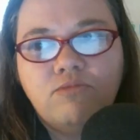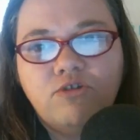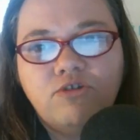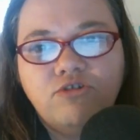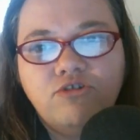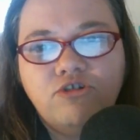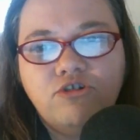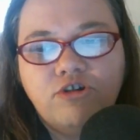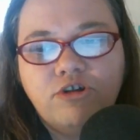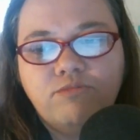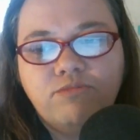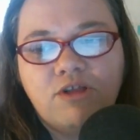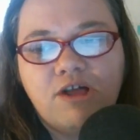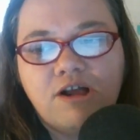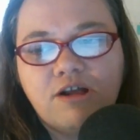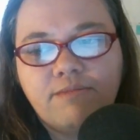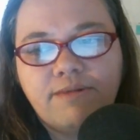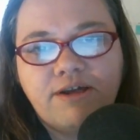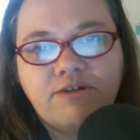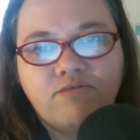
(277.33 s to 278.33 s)
you could
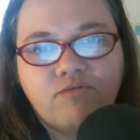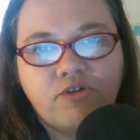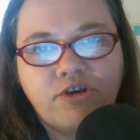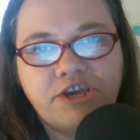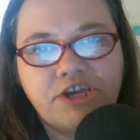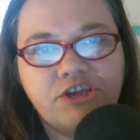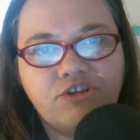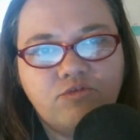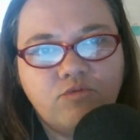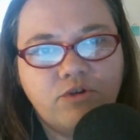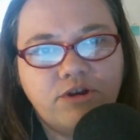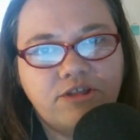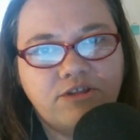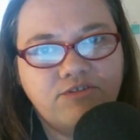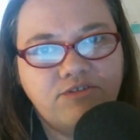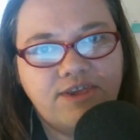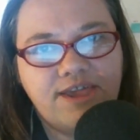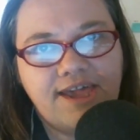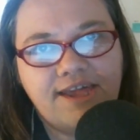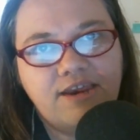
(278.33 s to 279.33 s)
blog about for each one of
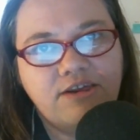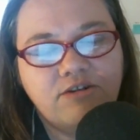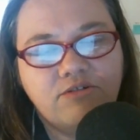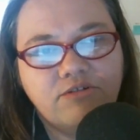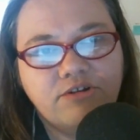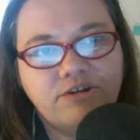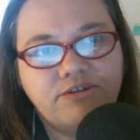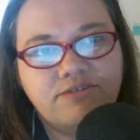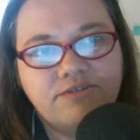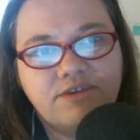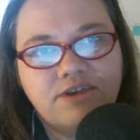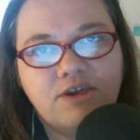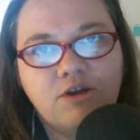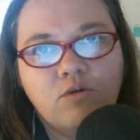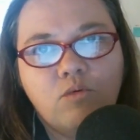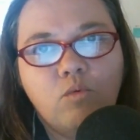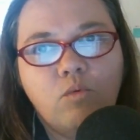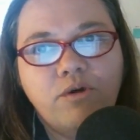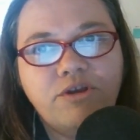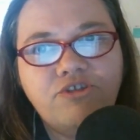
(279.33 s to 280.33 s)
those categories.
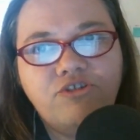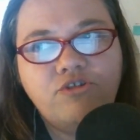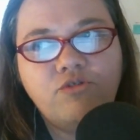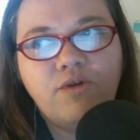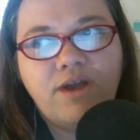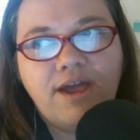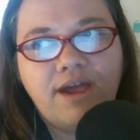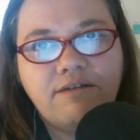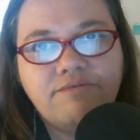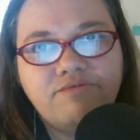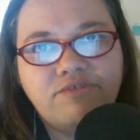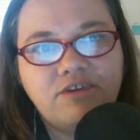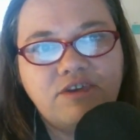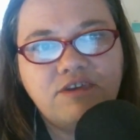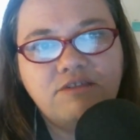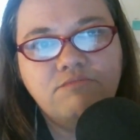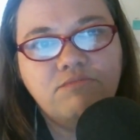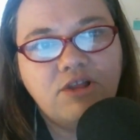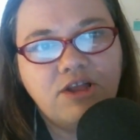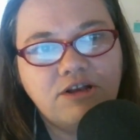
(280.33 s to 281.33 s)
Once you have
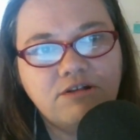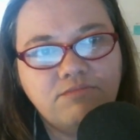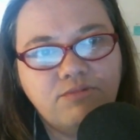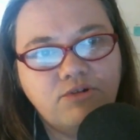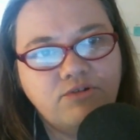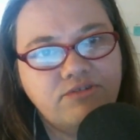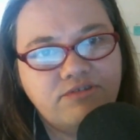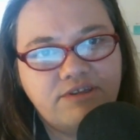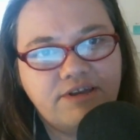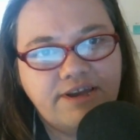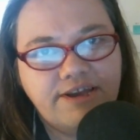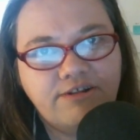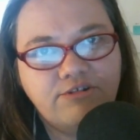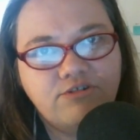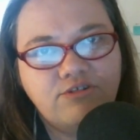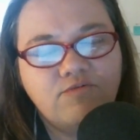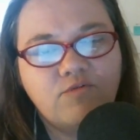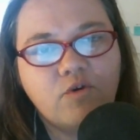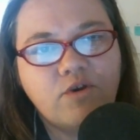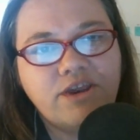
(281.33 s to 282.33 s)
10 blog post
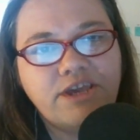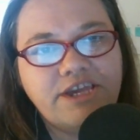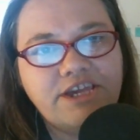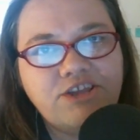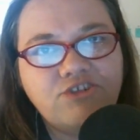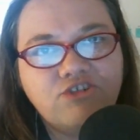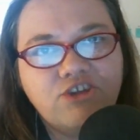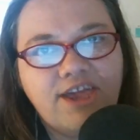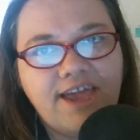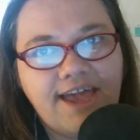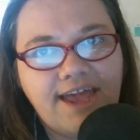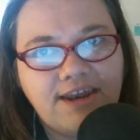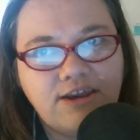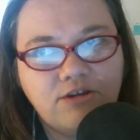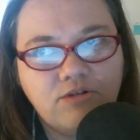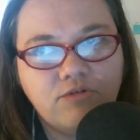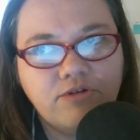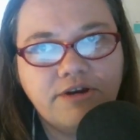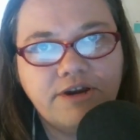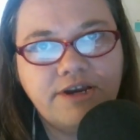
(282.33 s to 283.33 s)
titles for each
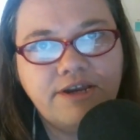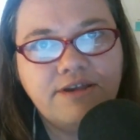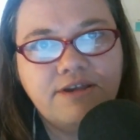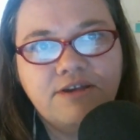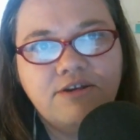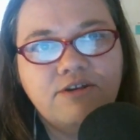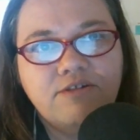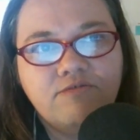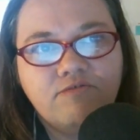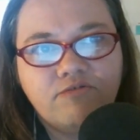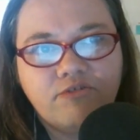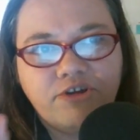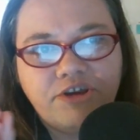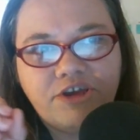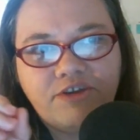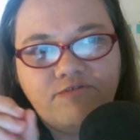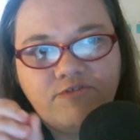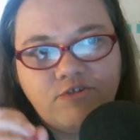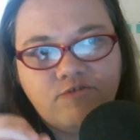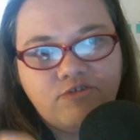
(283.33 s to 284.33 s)
category For
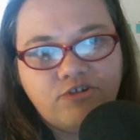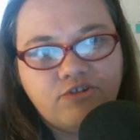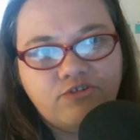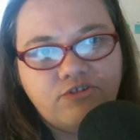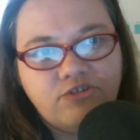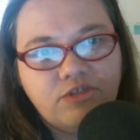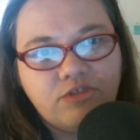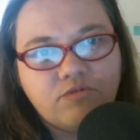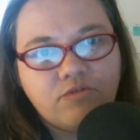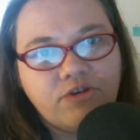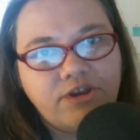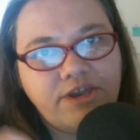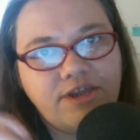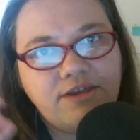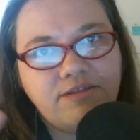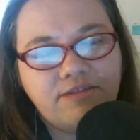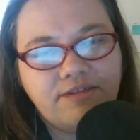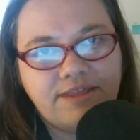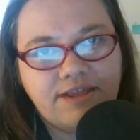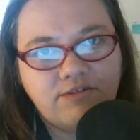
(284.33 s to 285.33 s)
if you've chosen 3,
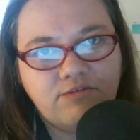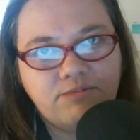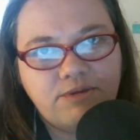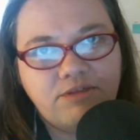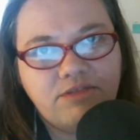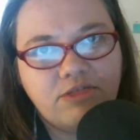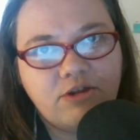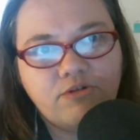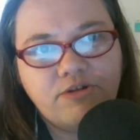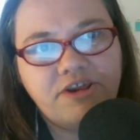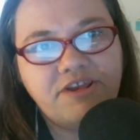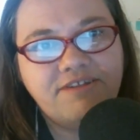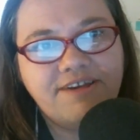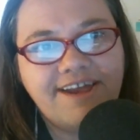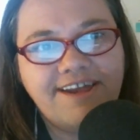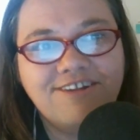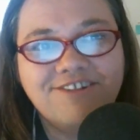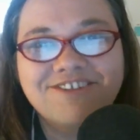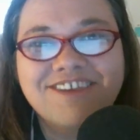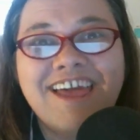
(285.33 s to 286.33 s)
then that would be 30
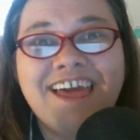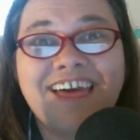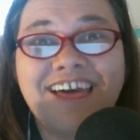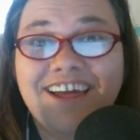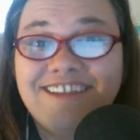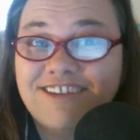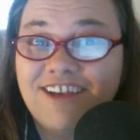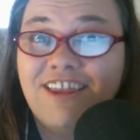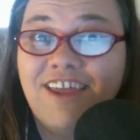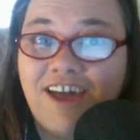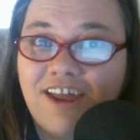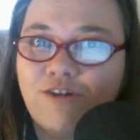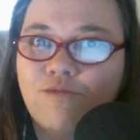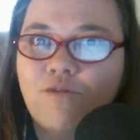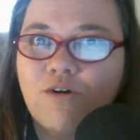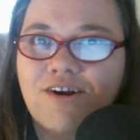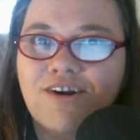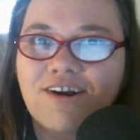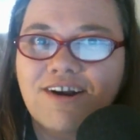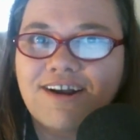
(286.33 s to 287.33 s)
titles. That's a lot of
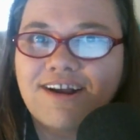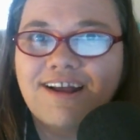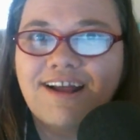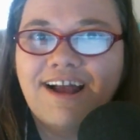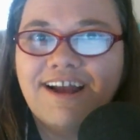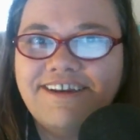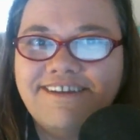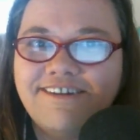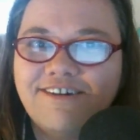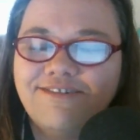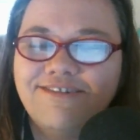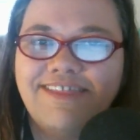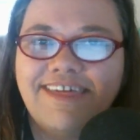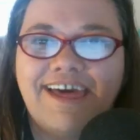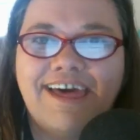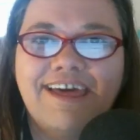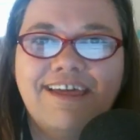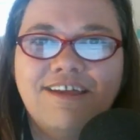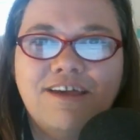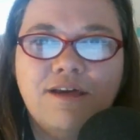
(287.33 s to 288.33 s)
work. I know
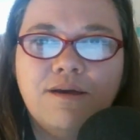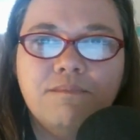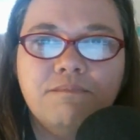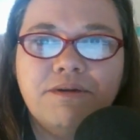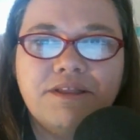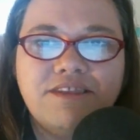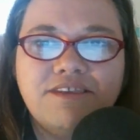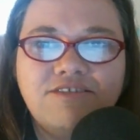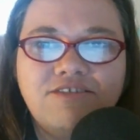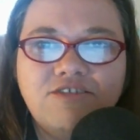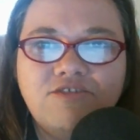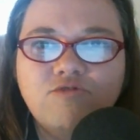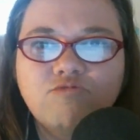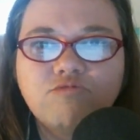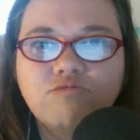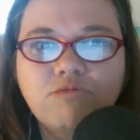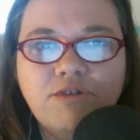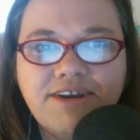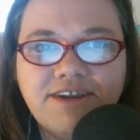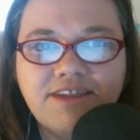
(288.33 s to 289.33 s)
that. But this is
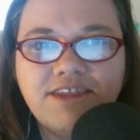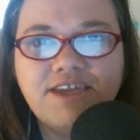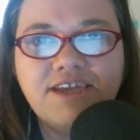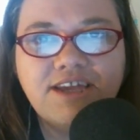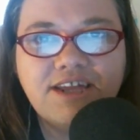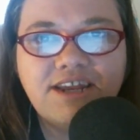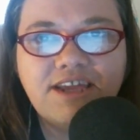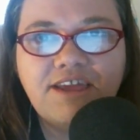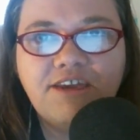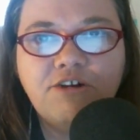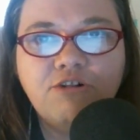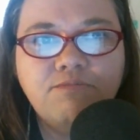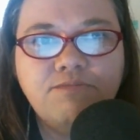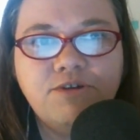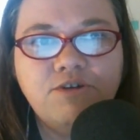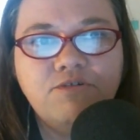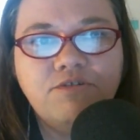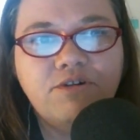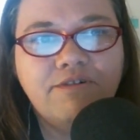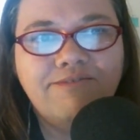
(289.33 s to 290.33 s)
really going to help
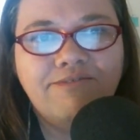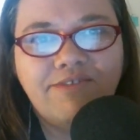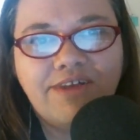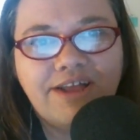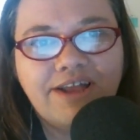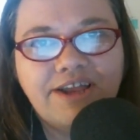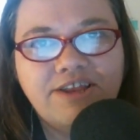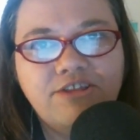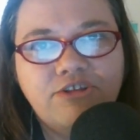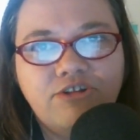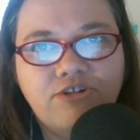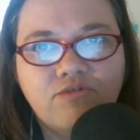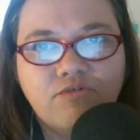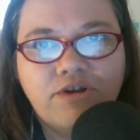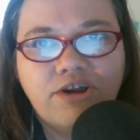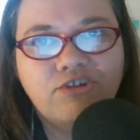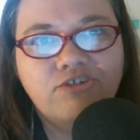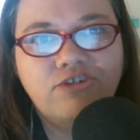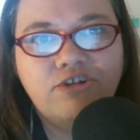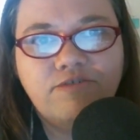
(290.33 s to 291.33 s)
you define the
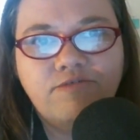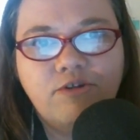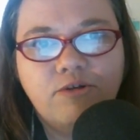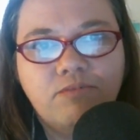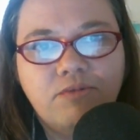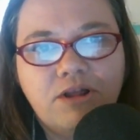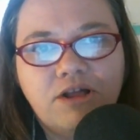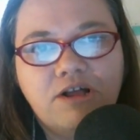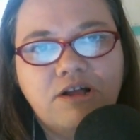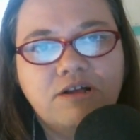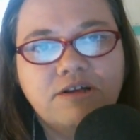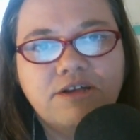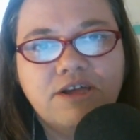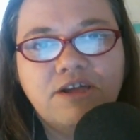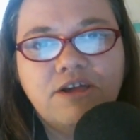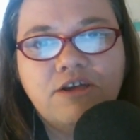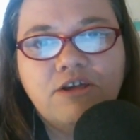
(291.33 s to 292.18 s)
direction of your blog.